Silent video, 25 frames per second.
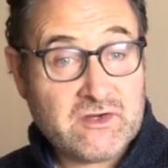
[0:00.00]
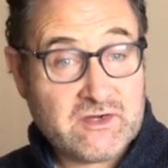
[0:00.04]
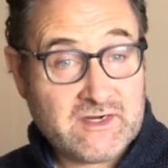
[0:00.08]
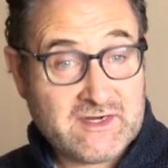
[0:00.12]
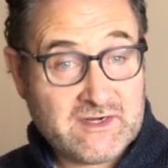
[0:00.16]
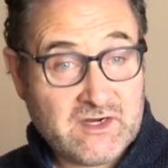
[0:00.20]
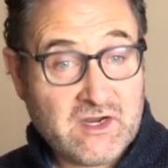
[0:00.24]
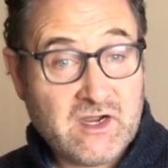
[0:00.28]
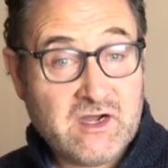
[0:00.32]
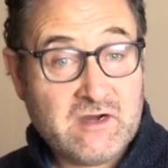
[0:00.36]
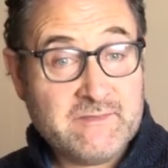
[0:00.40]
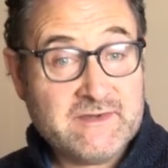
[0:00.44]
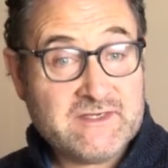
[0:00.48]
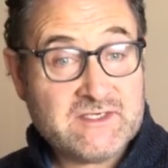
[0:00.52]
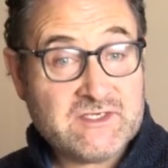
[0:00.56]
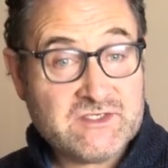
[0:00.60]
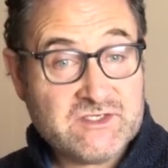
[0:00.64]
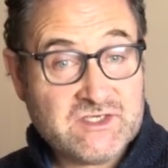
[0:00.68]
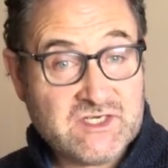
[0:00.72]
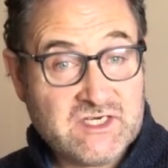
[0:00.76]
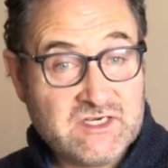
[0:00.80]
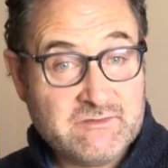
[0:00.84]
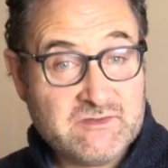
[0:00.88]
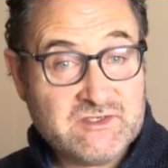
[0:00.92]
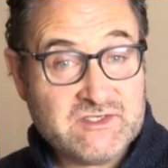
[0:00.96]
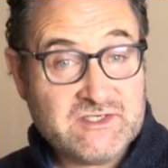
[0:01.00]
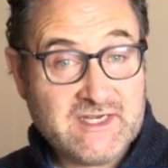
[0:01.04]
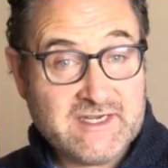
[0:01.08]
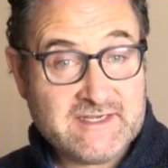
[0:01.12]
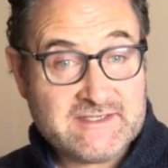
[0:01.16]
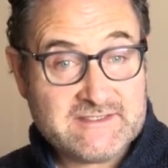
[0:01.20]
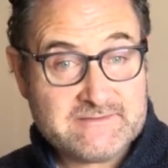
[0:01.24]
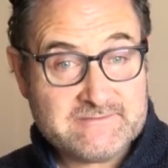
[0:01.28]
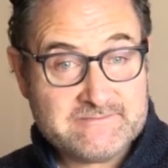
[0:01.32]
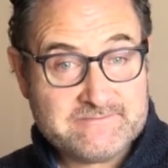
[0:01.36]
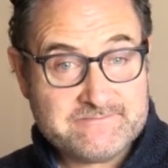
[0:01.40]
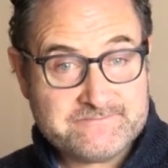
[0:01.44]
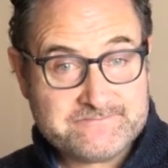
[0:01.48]
can't be determined yet.
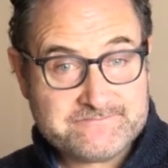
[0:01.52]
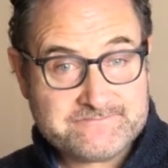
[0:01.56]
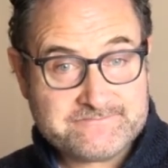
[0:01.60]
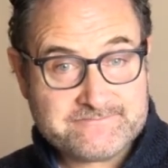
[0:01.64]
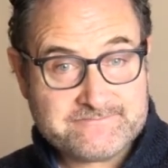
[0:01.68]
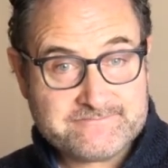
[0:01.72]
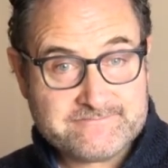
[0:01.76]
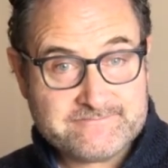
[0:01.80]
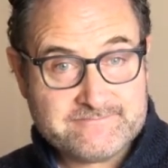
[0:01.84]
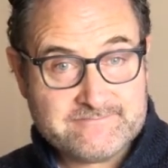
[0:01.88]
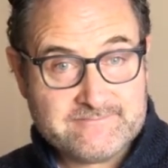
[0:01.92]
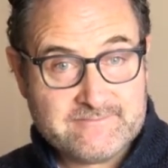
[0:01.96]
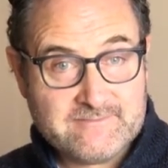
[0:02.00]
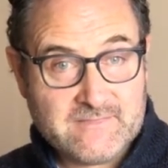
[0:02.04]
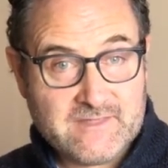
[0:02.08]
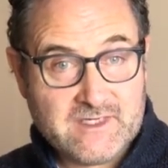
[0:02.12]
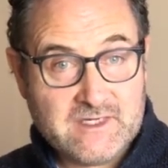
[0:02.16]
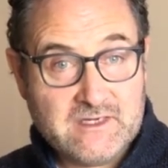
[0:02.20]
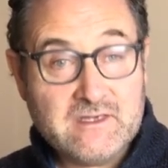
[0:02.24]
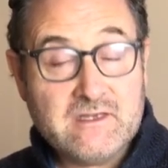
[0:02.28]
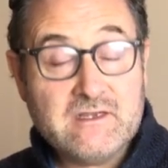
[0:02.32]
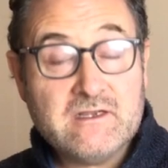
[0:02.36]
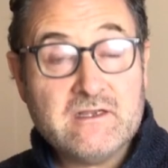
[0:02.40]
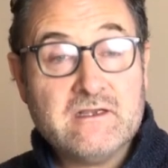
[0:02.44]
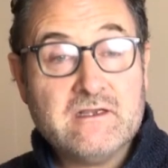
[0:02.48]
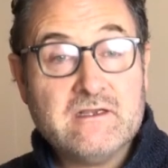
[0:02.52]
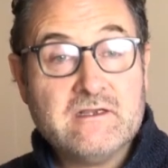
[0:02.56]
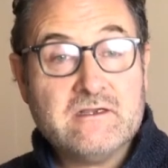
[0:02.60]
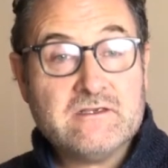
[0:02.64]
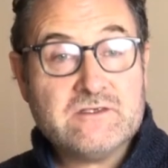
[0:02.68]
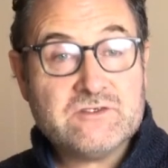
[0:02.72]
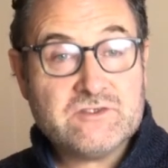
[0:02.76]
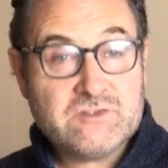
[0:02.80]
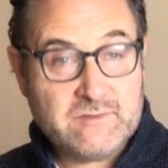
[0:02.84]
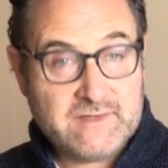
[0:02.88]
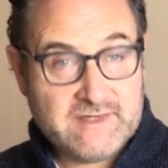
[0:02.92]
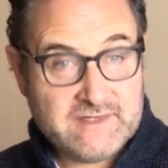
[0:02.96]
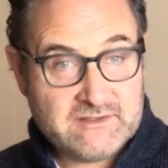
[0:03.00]

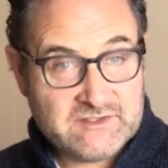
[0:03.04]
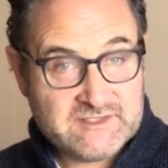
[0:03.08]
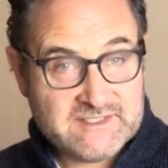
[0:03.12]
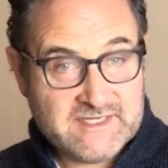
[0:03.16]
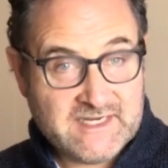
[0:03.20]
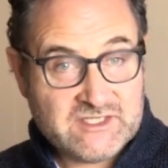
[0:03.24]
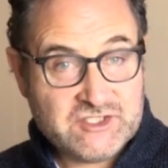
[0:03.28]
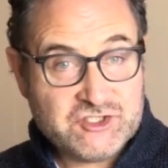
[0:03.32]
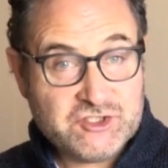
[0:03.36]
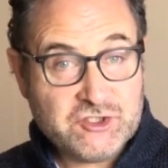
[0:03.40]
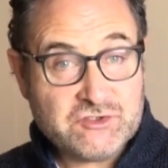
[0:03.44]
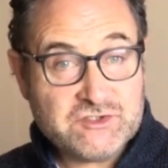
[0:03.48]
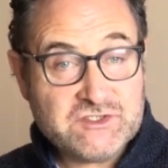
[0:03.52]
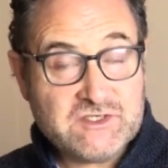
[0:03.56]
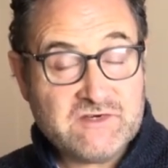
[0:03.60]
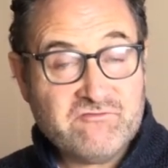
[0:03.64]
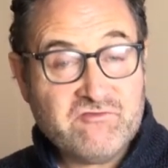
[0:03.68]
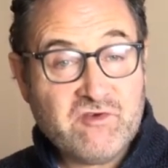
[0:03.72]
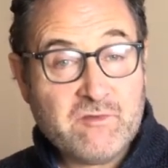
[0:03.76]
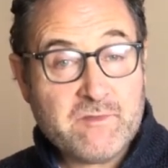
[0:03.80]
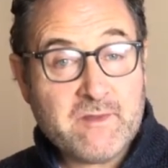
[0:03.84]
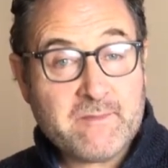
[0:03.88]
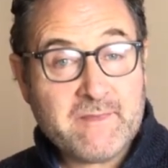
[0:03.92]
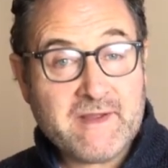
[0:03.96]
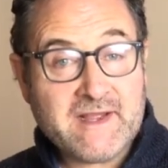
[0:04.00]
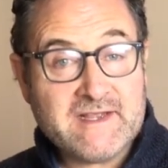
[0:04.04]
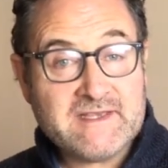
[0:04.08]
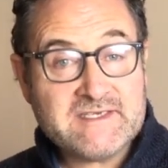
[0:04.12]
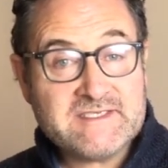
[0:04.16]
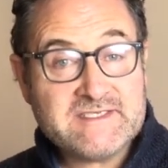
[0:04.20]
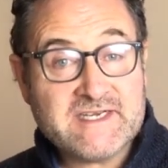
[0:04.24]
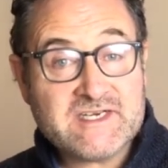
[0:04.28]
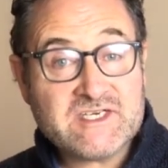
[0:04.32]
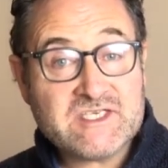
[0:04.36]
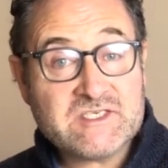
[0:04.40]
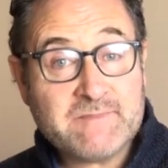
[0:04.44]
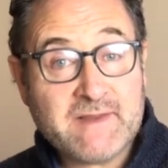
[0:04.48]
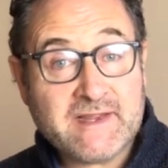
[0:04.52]
Someone else said, judging from the past,
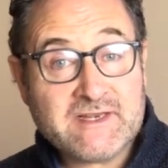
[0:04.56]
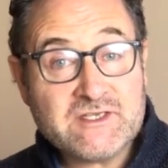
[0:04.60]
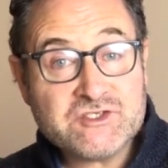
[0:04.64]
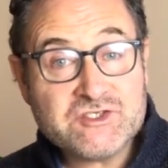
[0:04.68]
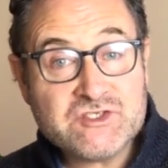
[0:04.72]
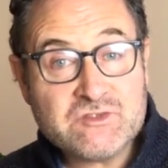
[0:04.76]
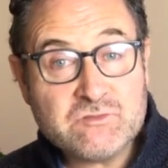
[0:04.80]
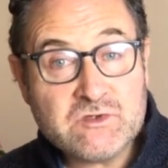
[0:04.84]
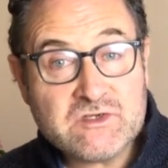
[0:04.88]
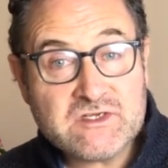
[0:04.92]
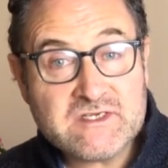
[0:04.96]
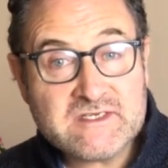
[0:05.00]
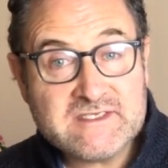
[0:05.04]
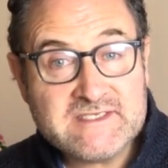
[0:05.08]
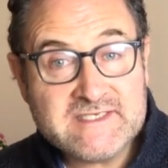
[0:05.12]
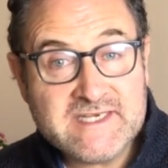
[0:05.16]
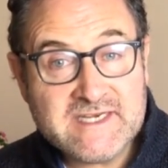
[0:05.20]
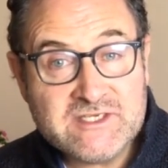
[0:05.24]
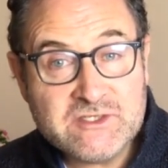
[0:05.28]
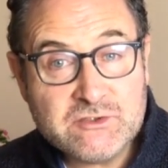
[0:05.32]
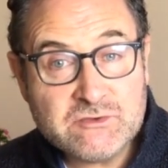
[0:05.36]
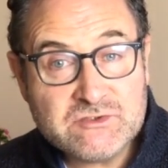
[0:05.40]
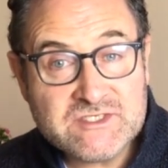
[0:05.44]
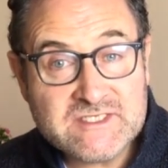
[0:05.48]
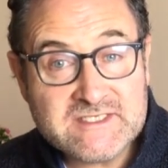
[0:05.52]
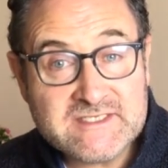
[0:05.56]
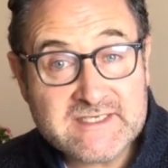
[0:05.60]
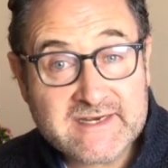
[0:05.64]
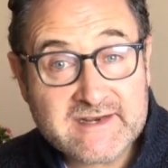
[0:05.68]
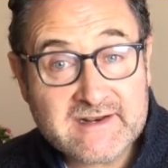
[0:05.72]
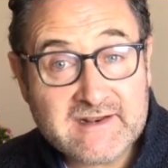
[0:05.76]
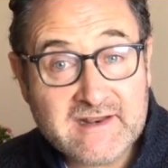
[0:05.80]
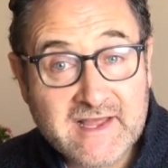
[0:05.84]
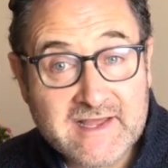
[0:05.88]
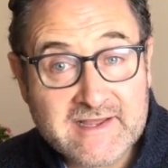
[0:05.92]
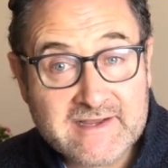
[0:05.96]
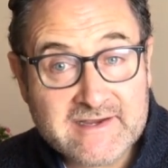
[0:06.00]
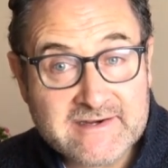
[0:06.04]
expansion will continue to
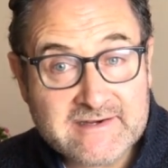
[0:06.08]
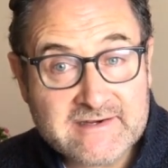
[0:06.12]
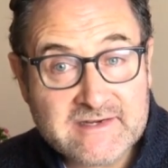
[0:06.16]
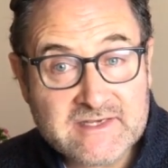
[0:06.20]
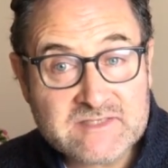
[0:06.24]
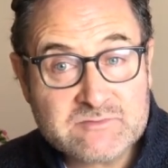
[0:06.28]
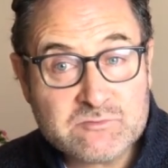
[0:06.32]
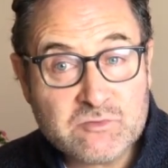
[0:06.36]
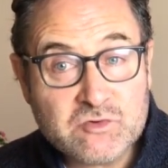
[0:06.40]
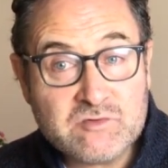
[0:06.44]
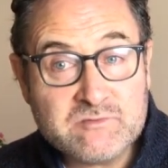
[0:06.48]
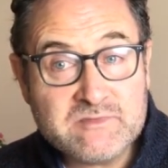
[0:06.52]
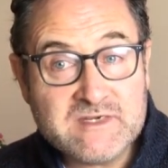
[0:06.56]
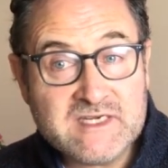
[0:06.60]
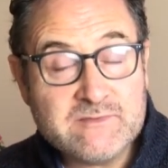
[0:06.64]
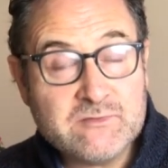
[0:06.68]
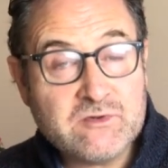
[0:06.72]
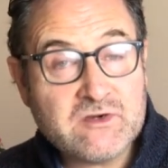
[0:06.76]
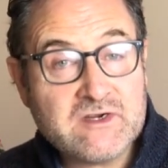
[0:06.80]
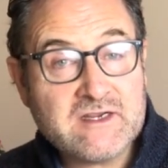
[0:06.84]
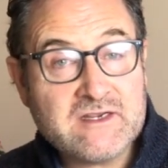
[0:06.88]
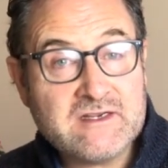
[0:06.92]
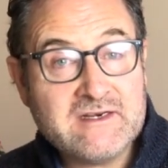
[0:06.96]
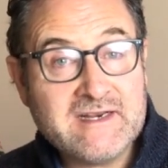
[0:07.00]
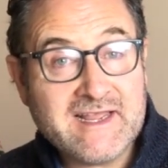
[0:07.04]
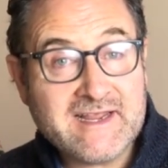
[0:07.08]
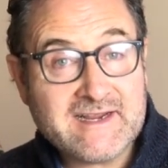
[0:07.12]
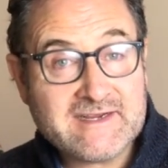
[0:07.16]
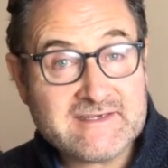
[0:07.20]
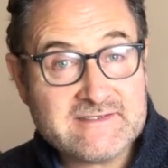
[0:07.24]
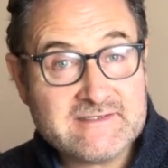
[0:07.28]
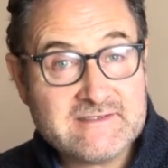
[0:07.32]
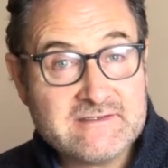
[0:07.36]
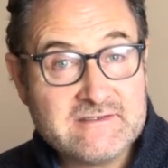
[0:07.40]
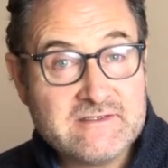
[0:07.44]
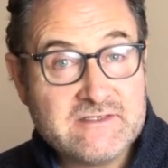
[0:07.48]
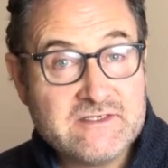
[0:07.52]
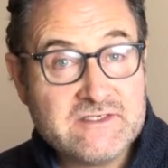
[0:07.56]
decline as more people connect
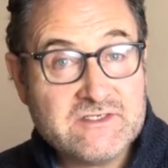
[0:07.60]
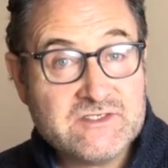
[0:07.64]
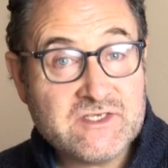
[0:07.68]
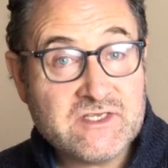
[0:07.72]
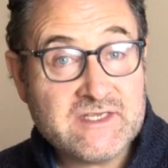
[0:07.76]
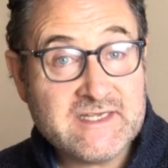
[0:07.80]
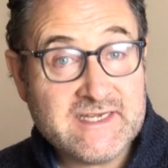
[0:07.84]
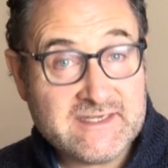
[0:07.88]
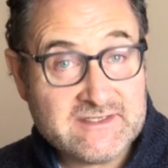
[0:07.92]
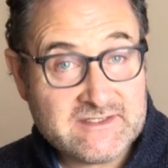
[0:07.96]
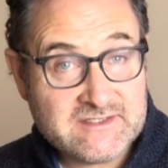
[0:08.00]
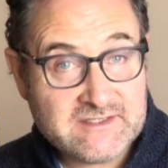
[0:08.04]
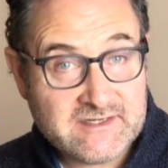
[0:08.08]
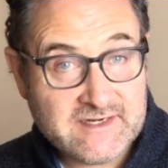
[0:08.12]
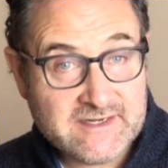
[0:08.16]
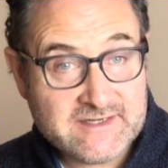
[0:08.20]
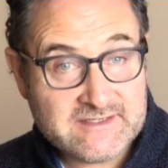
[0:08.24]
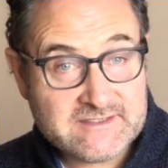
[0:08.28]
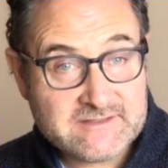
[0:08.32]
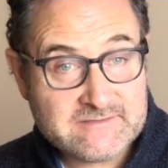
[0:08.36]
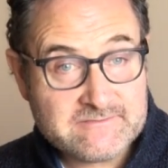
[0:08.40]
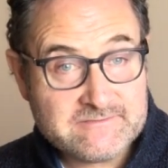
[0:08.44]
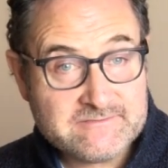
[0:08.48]
to the internet.